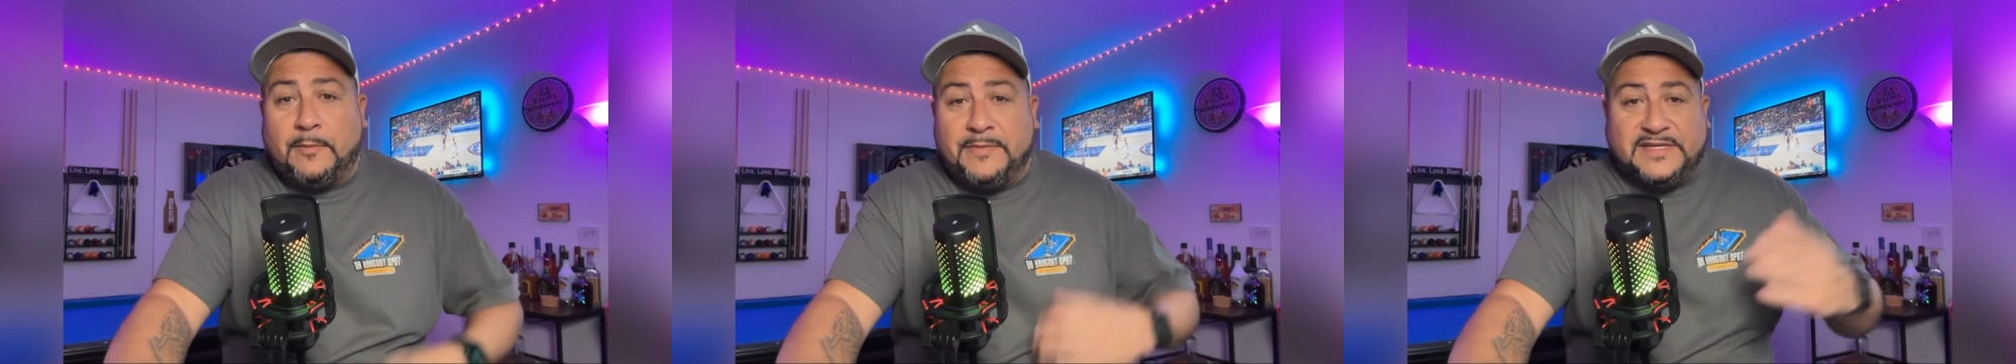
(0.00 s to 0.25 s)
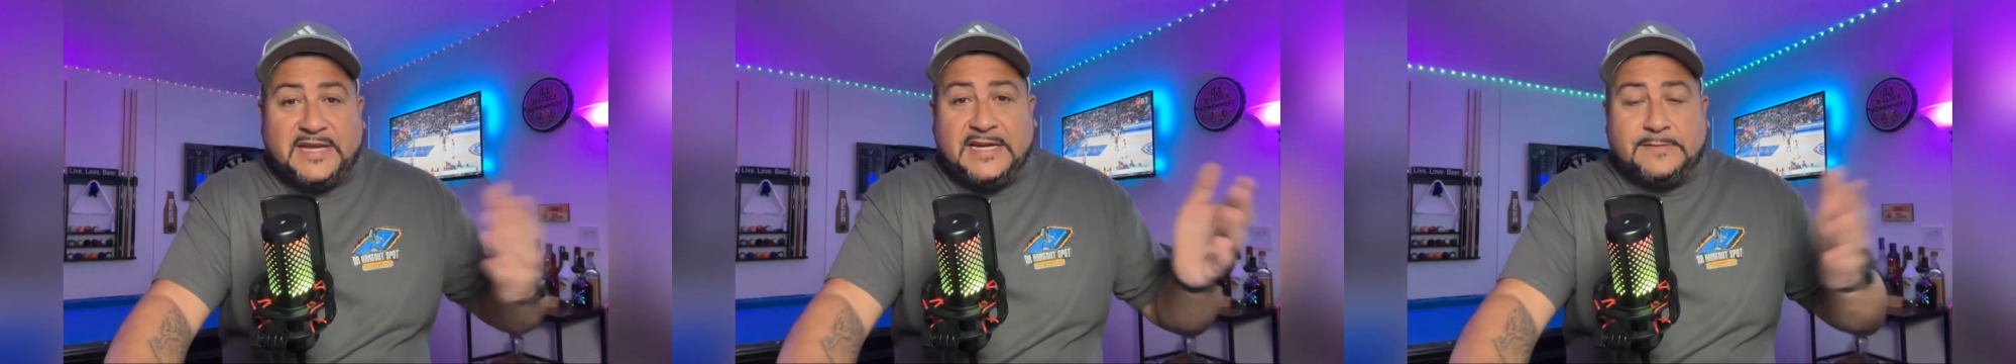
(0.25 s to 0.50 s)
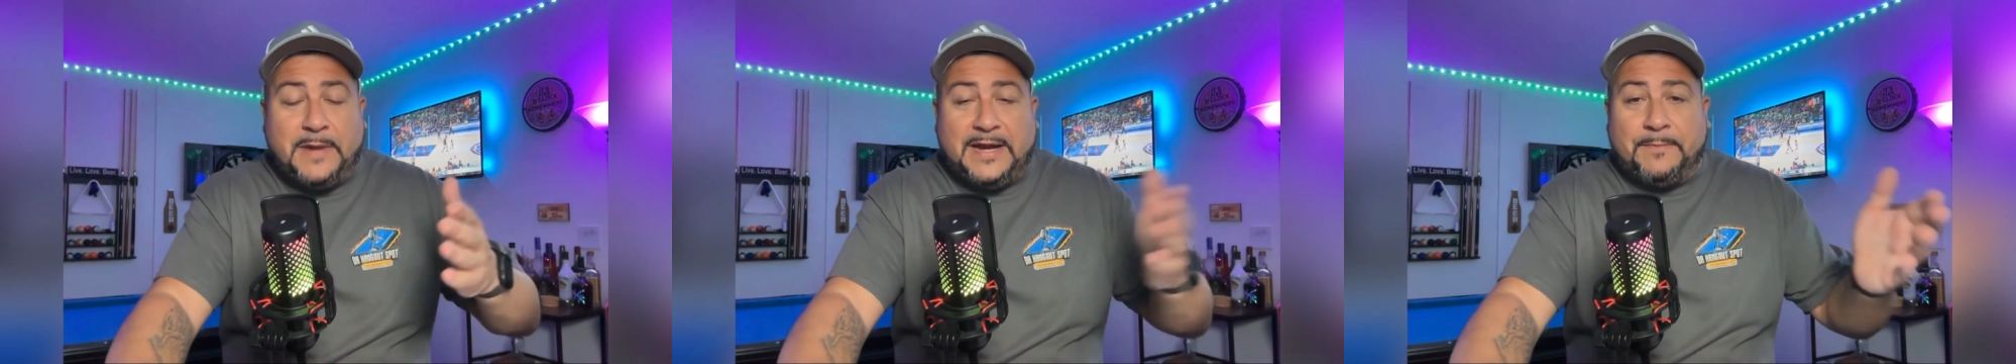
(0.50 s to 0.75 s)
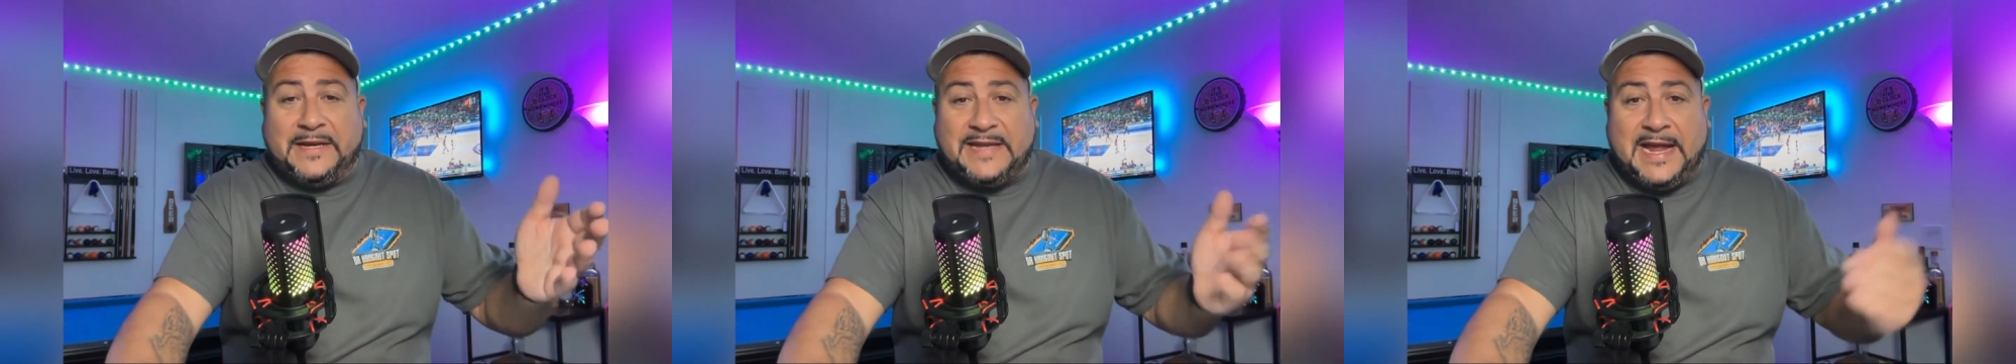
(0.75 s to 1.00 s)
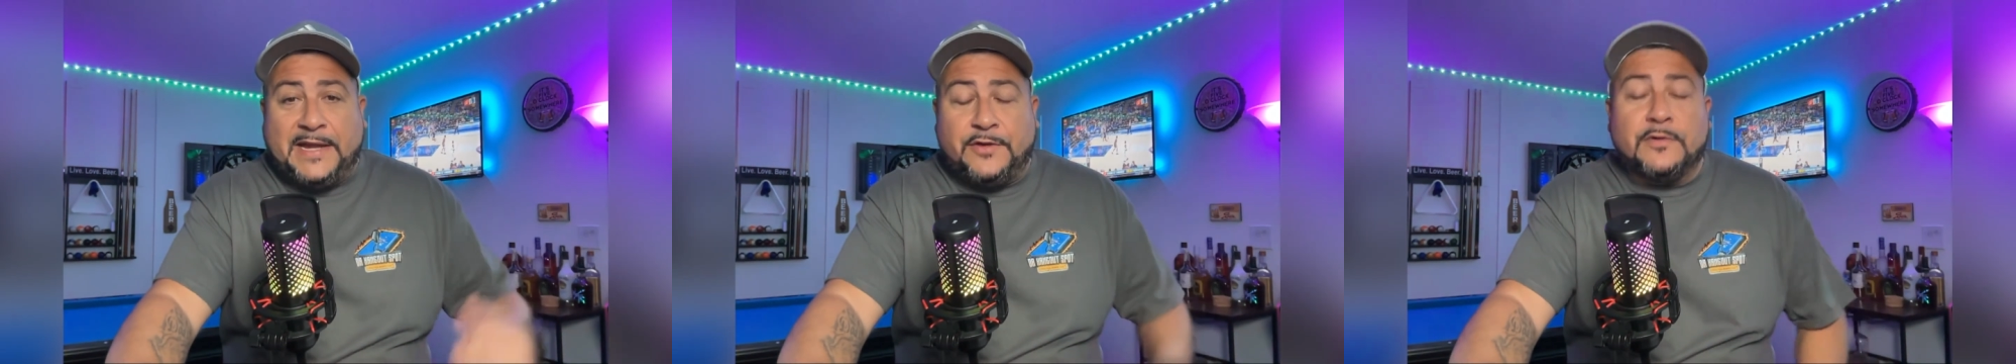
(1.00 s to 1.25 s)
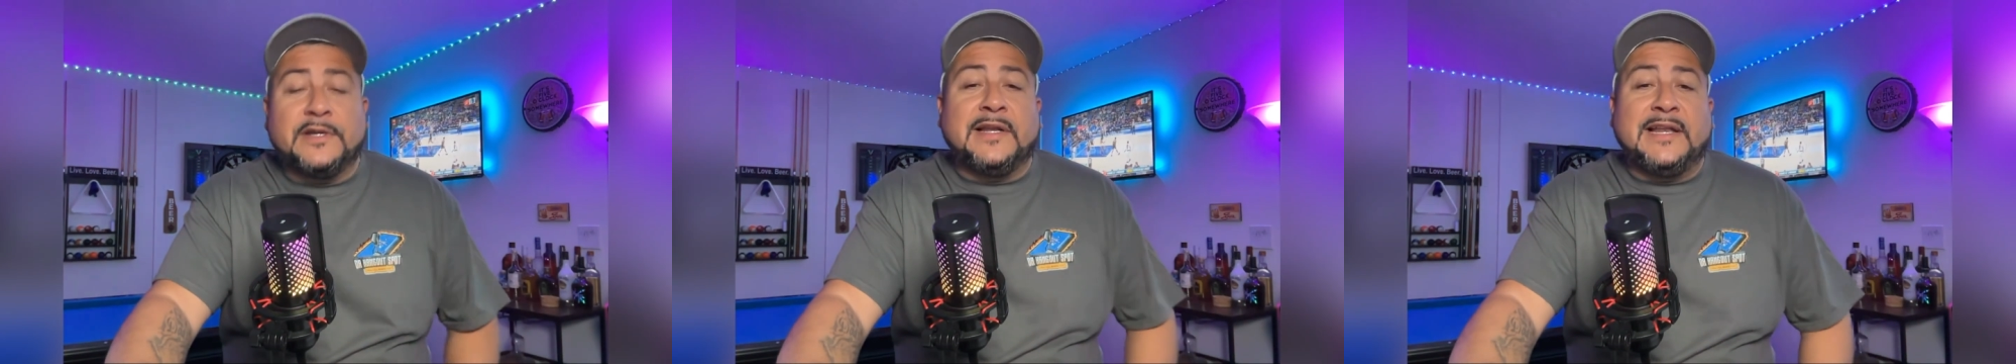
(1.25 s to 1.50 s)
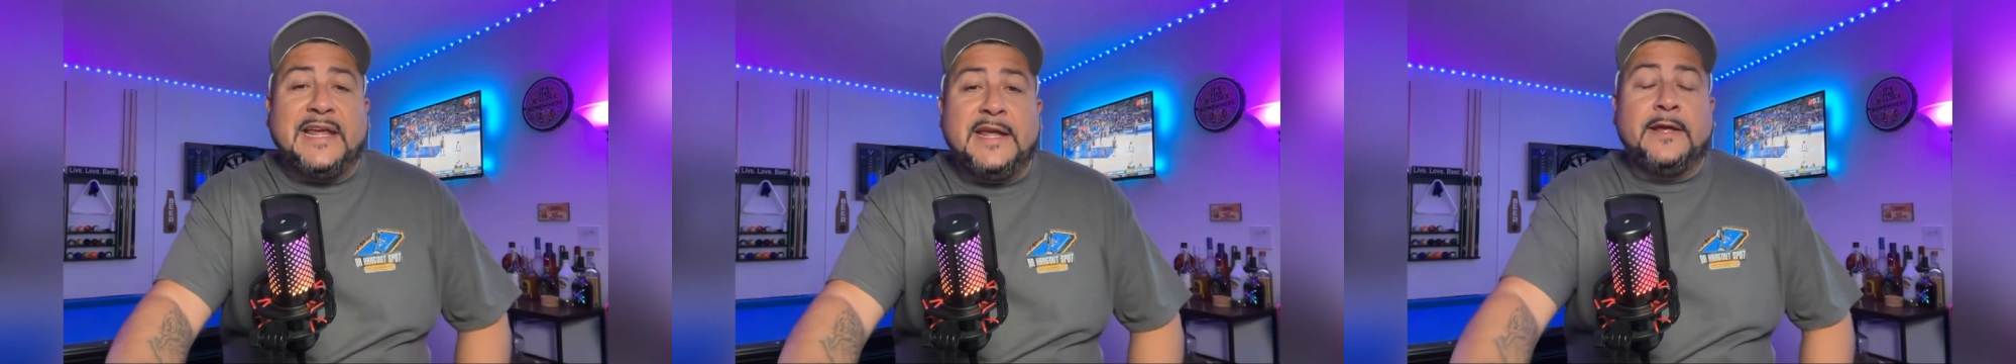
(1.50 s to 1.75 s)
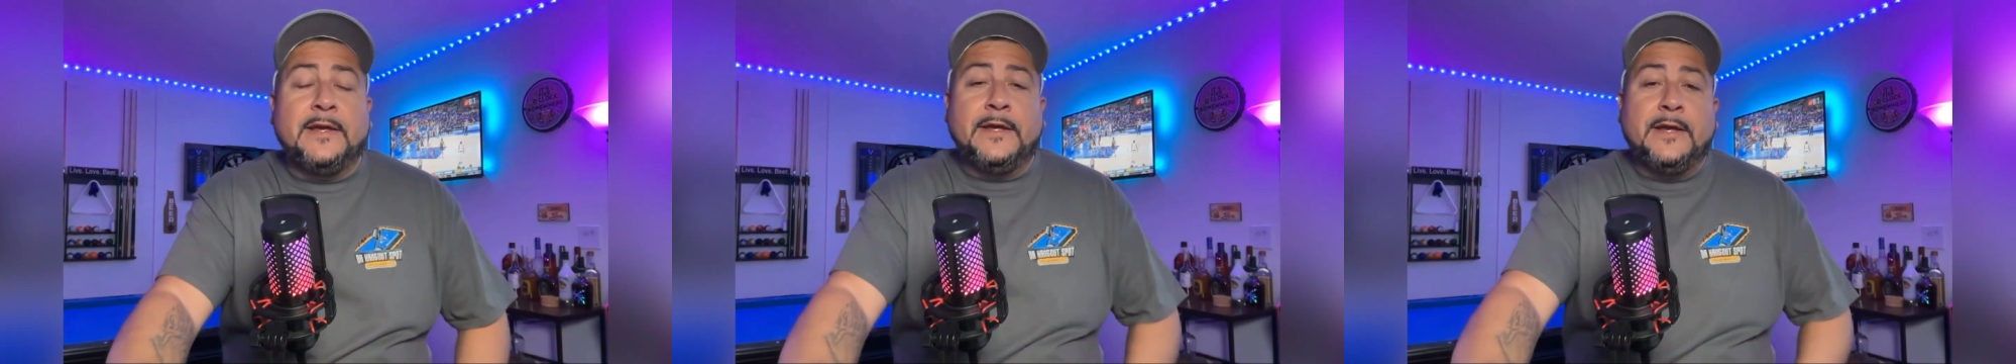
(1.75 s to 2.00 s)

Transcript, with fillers: besides Mike McDaniel in the league.